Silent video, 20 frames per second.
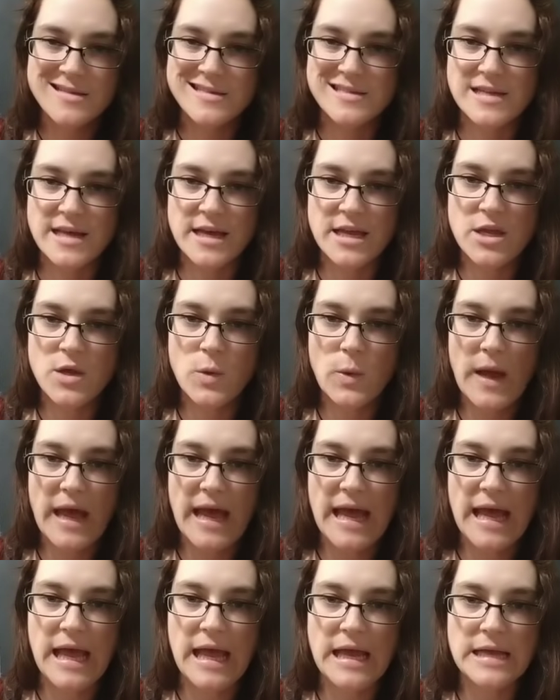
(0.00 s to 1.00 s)
say you
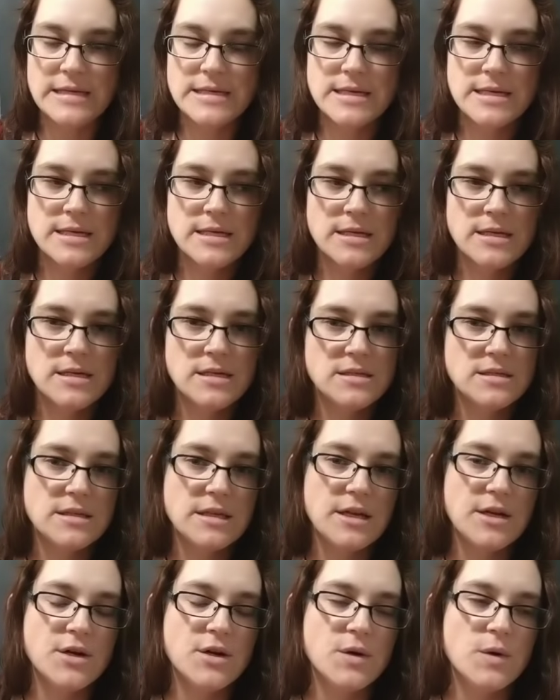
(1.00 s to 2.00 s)
ate,
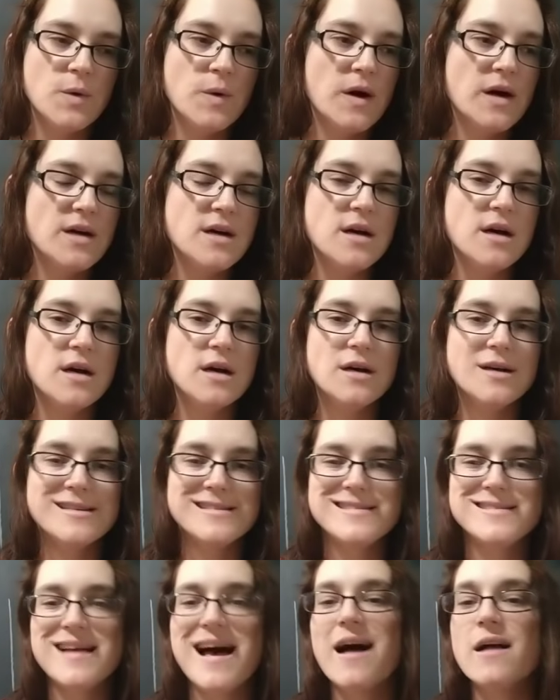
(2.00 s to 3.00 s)
a
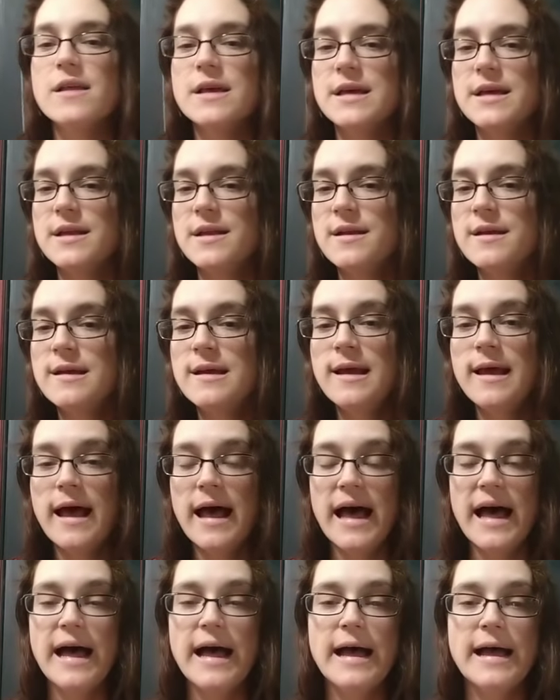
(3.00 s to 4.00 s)
salad,
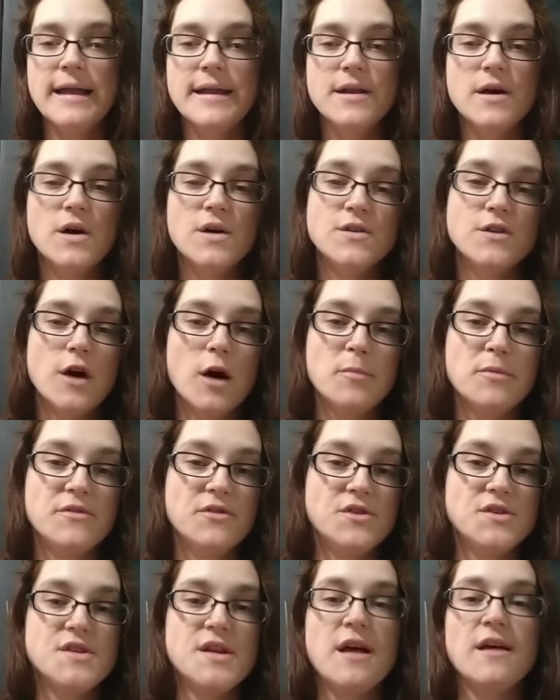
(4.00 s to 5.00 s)
and on top of
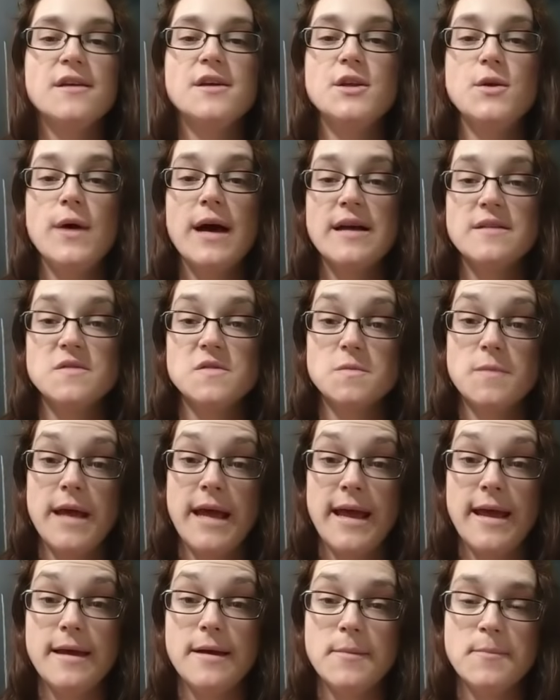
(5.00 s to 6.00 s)
your salad you had some
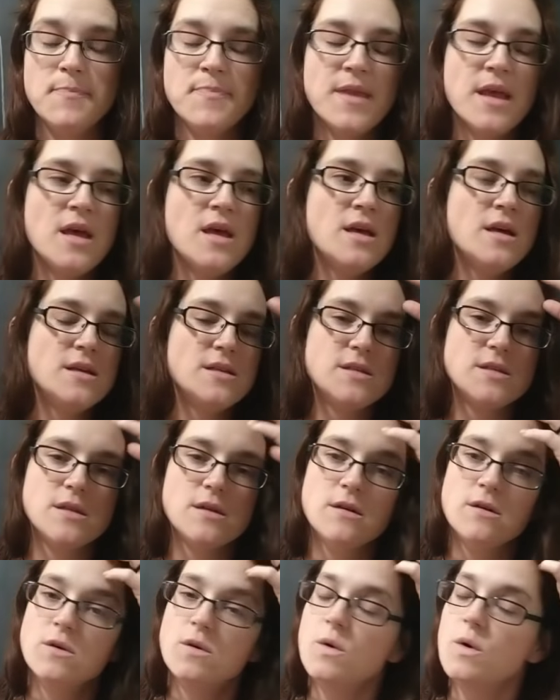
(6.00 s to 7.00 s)
ham.
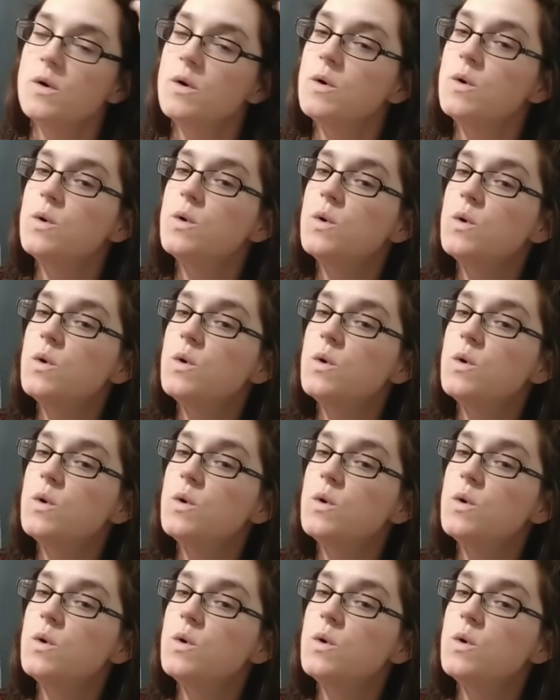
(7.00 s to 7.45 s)
So